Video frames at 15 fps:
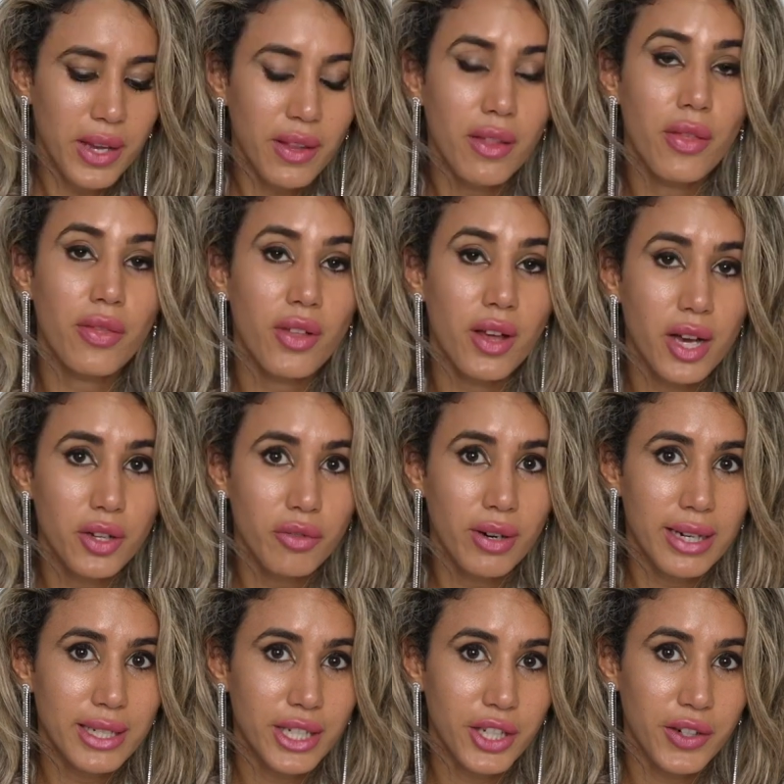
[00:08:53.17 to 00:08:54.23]
And the third
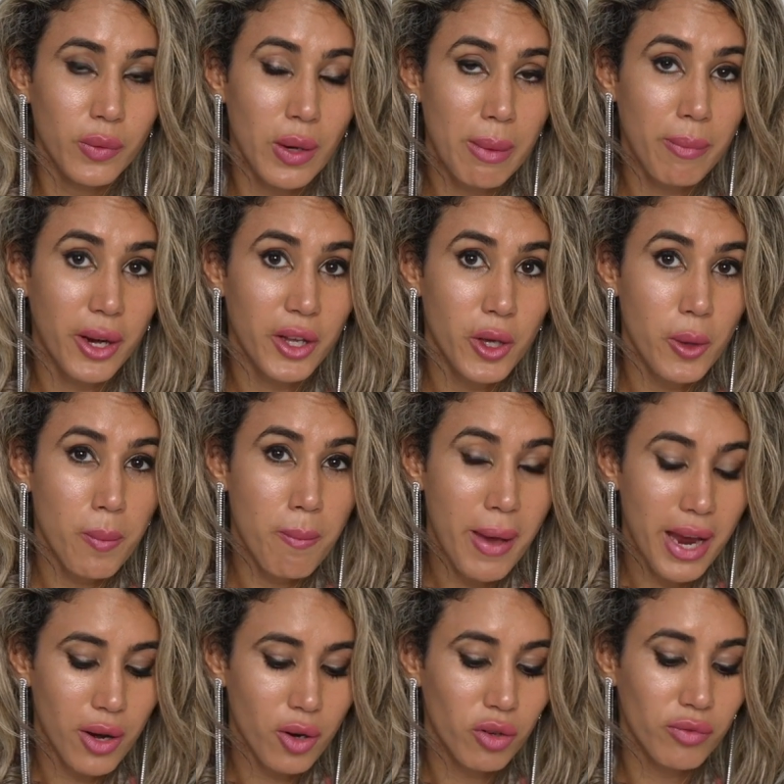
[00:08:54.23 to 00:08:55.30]
criteria whereby you
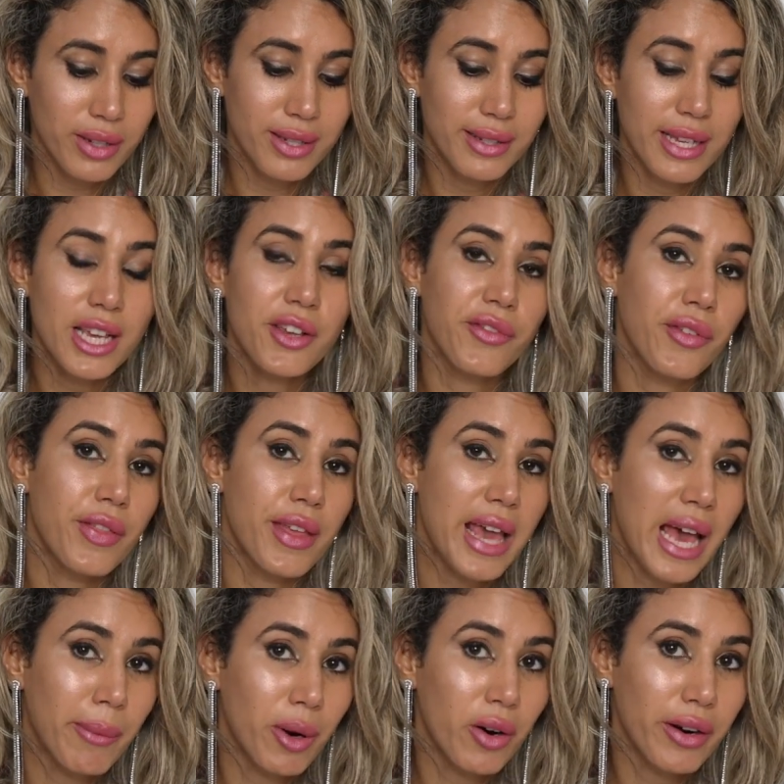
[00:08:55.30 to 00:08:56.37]
may not receive the
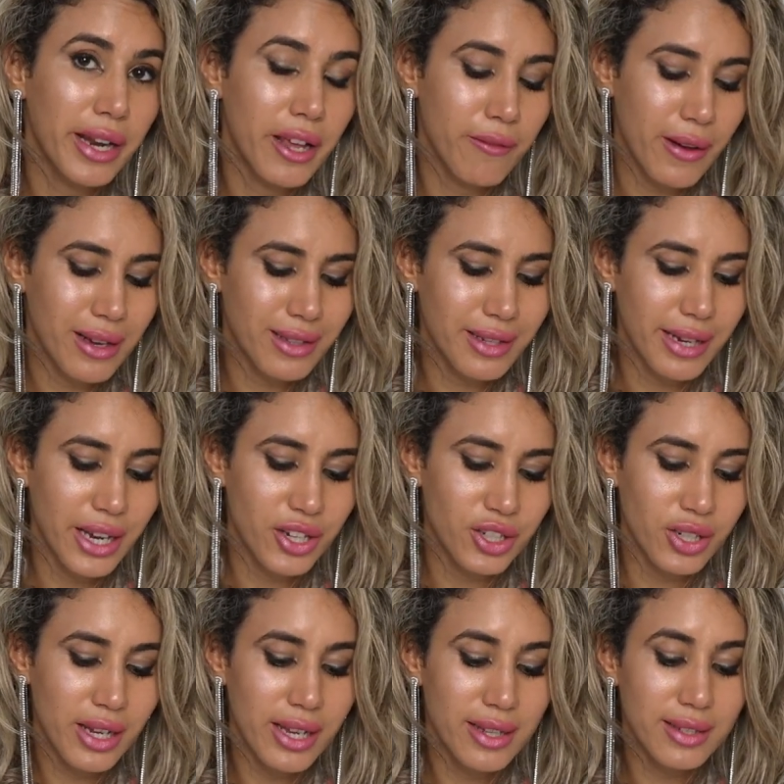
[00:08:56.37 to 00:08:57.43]
mRNA
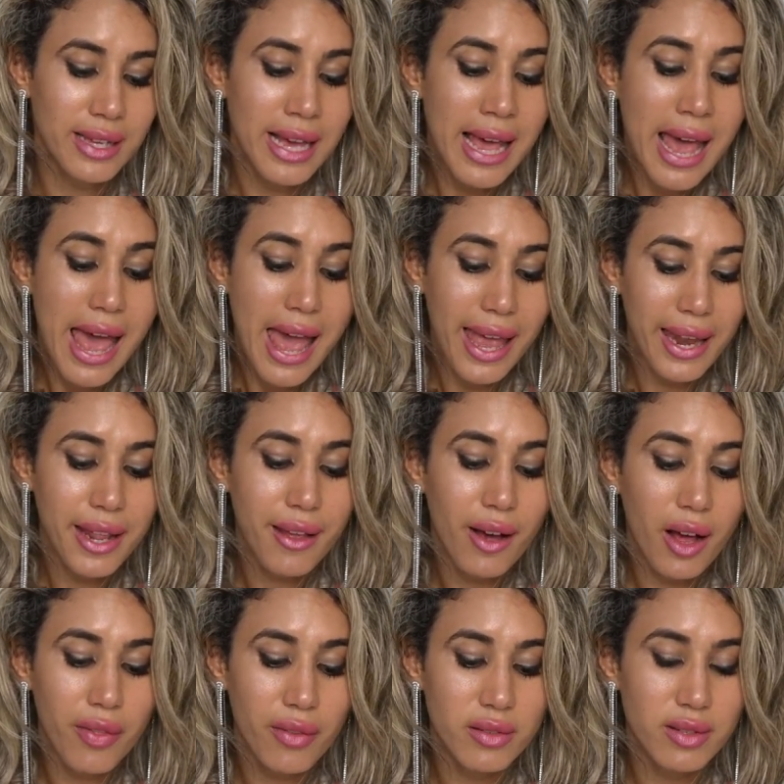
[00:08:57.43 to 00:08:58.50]
vaccination is any
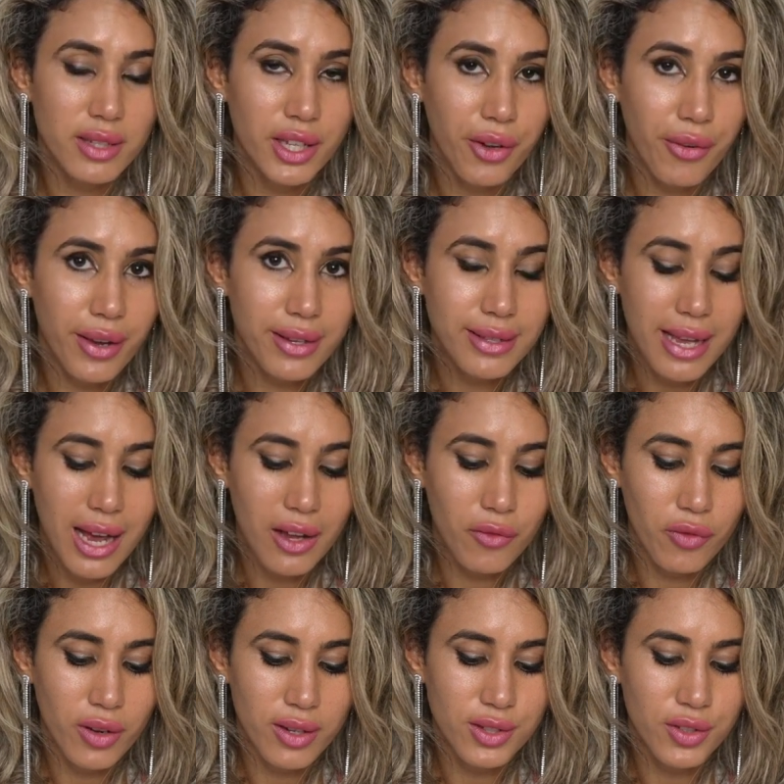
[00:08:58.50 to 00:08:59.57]
other serious
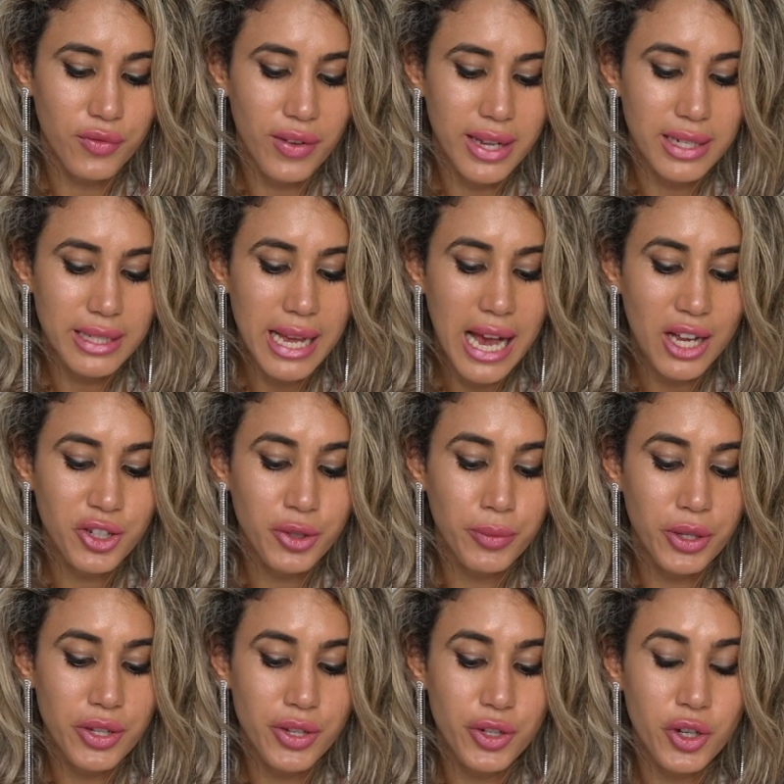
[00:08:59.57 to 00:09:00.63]
adverse event
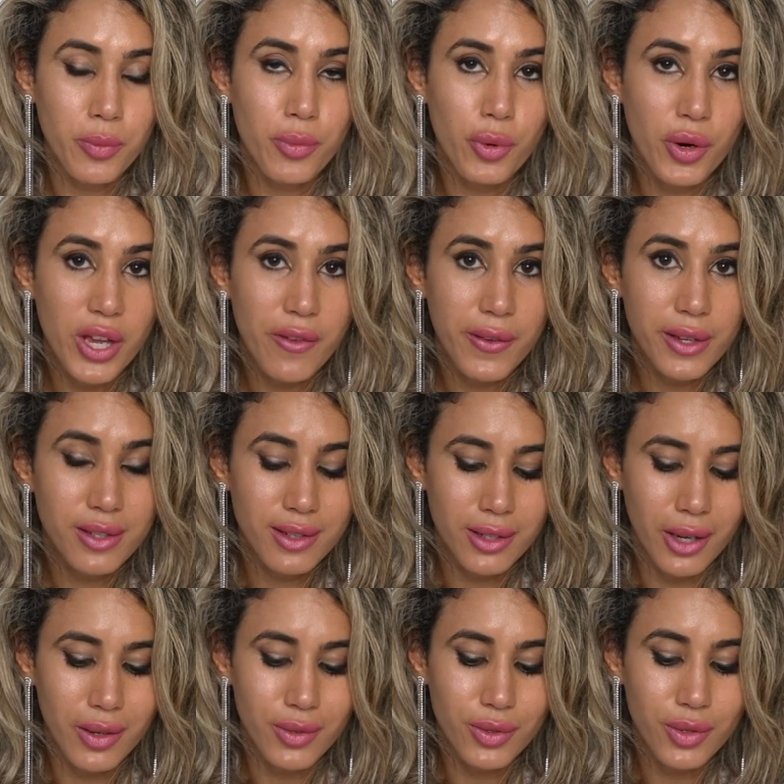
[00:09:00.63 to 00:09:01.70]
attributed to a previous
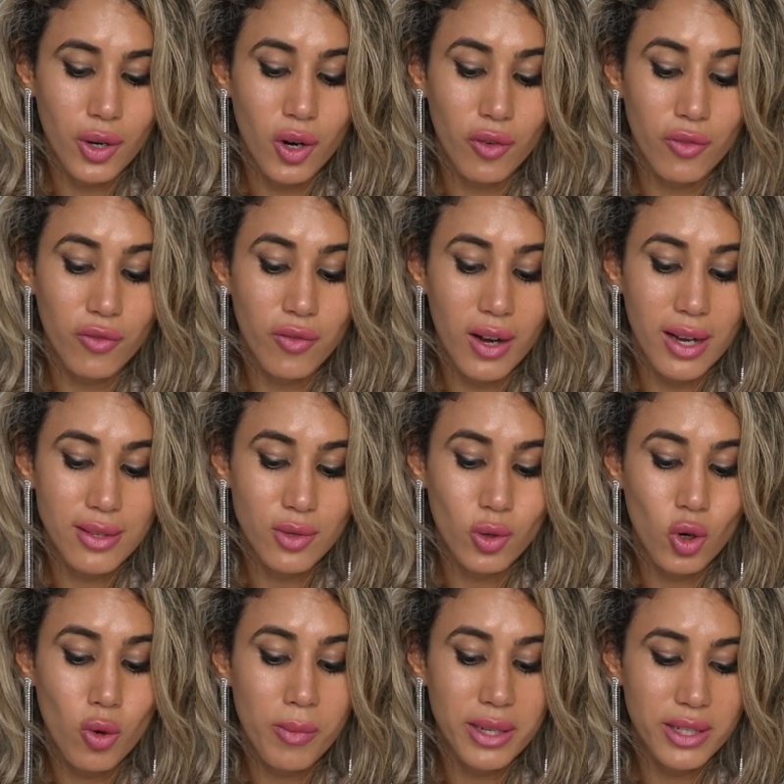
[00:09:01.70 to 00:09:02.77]
dose of Pfizer
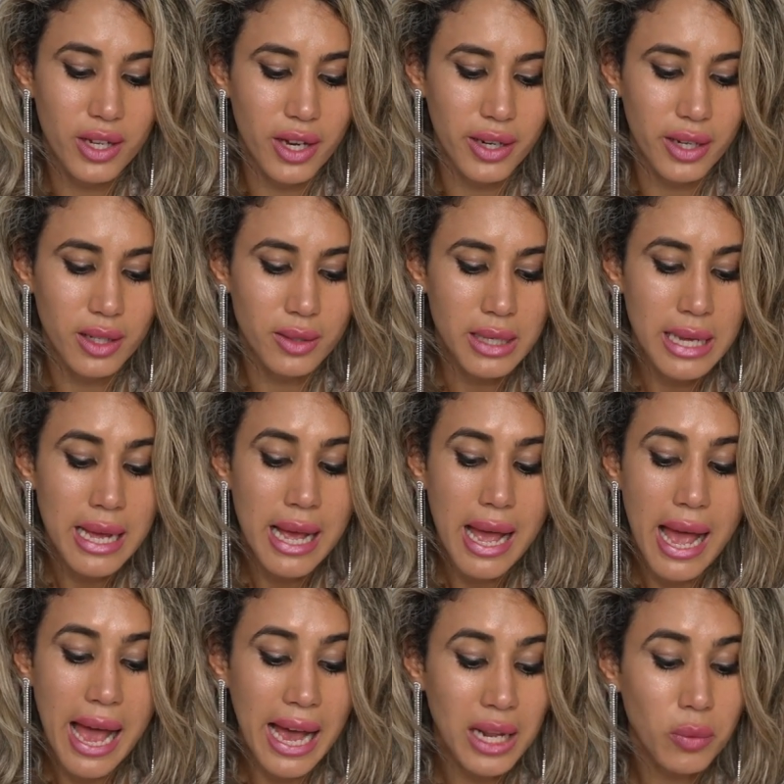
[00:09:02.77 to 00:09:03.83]
or Moderna
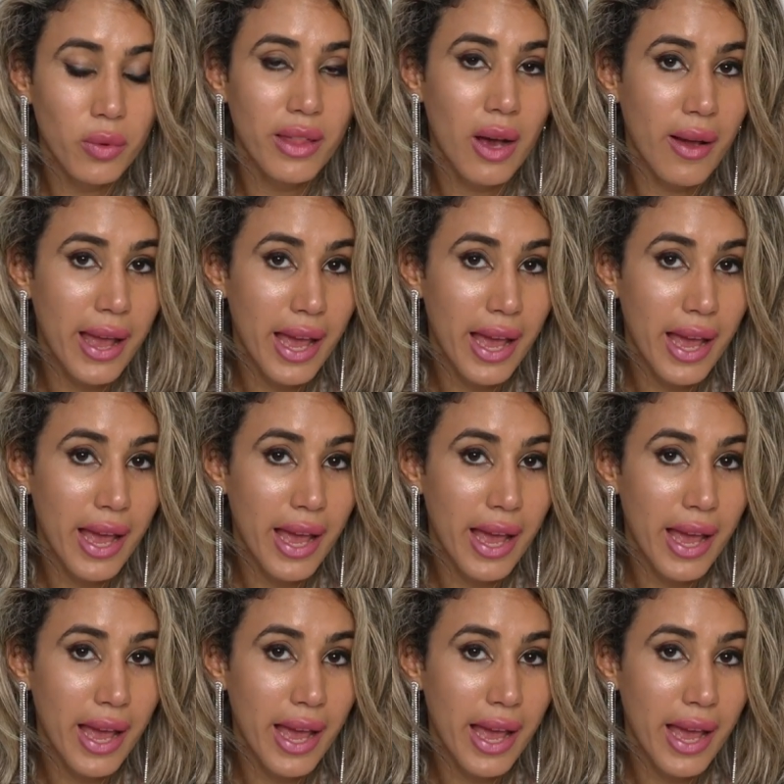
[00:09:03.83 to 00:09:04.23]
and without